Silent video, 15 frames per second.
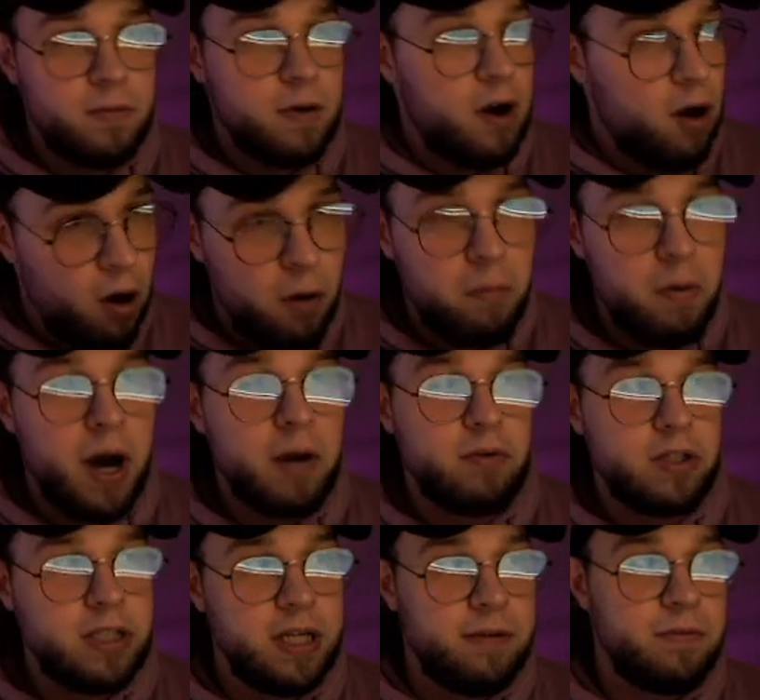All wide
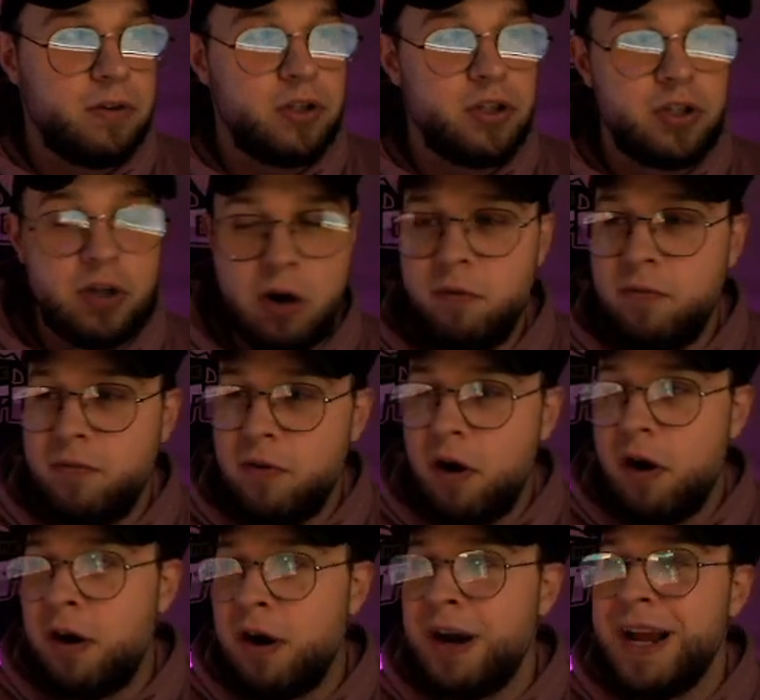receivers so
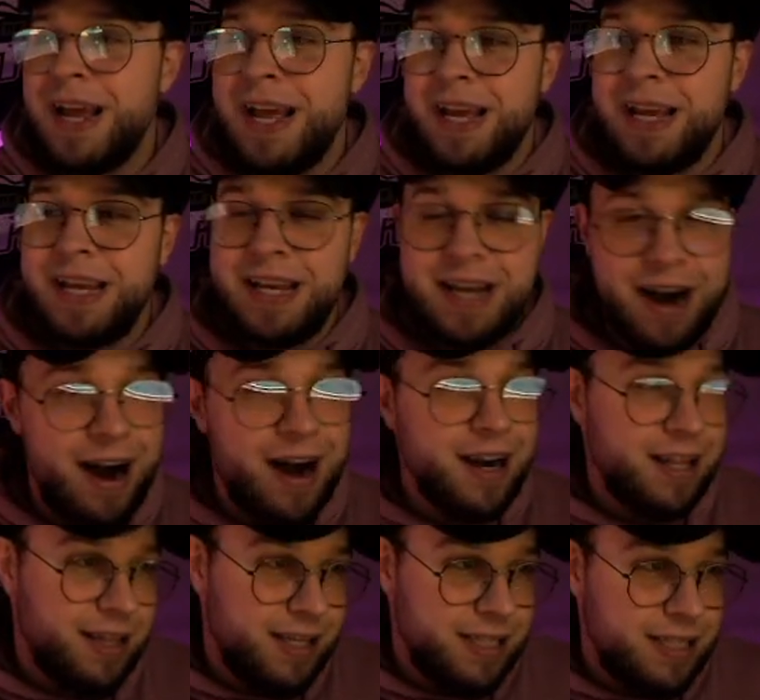far gone
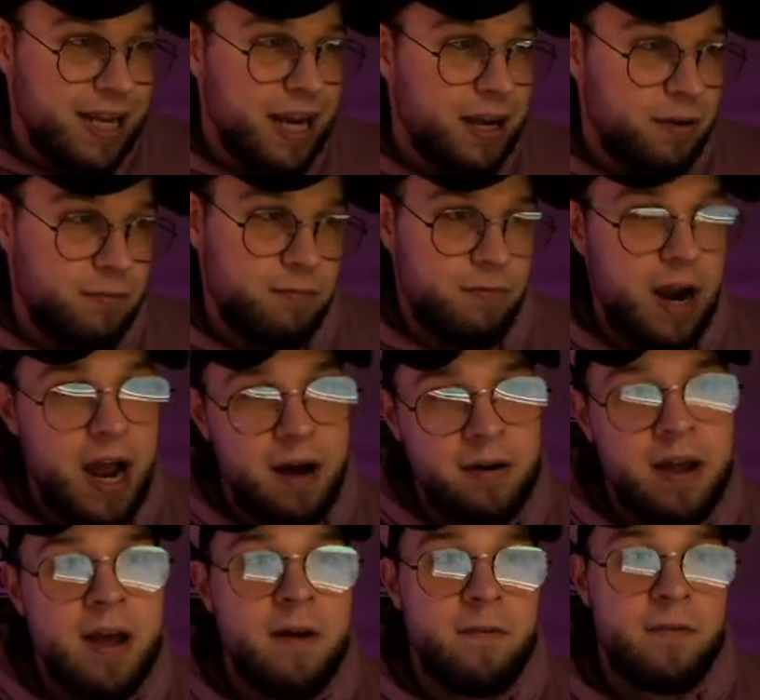in the second round.
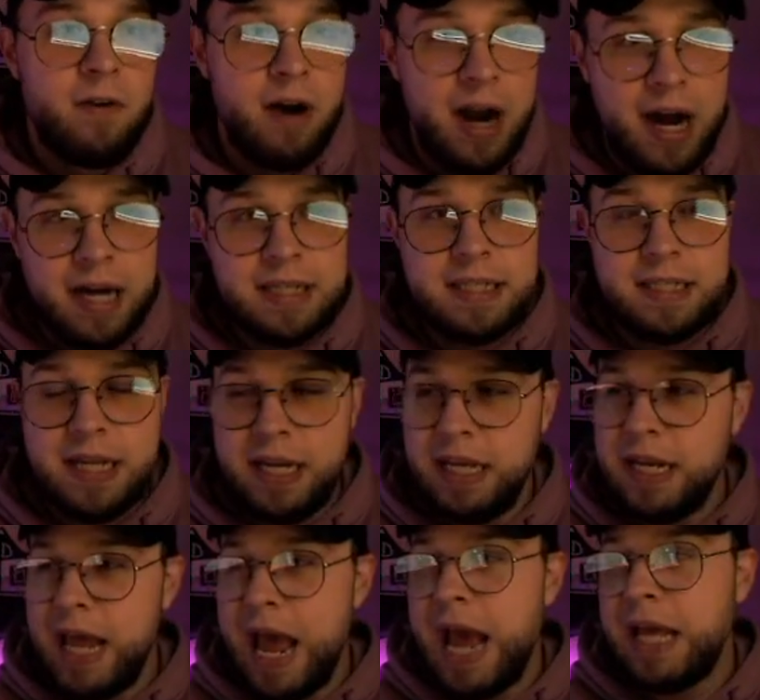For us sitting
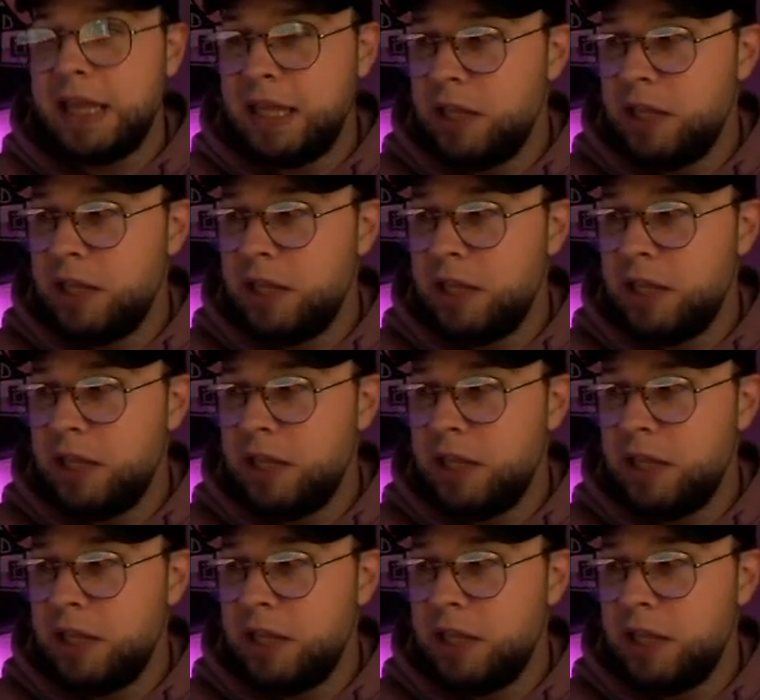at the